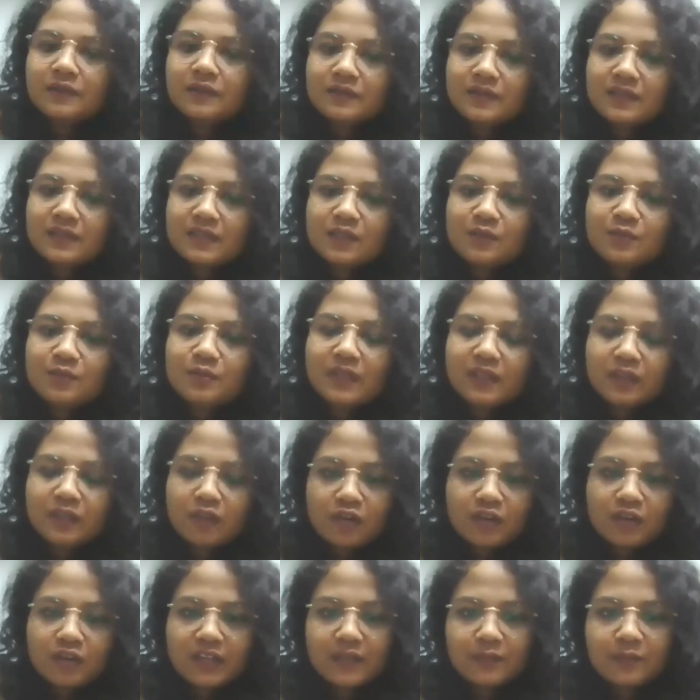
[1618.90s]
Since we're
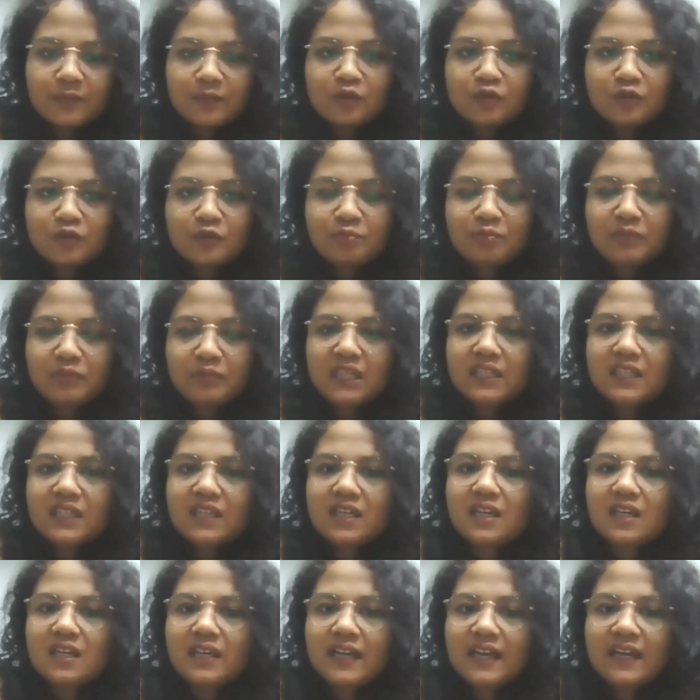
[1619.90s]
talking about
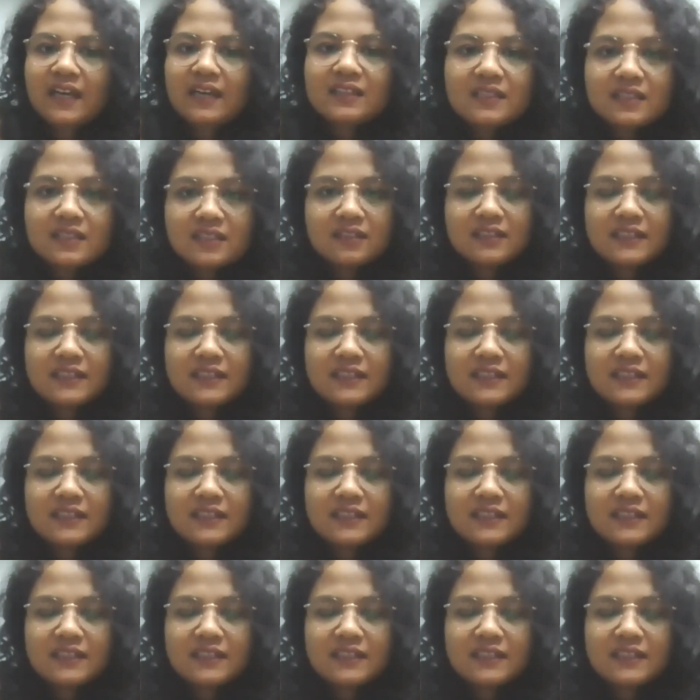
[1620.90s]
media and the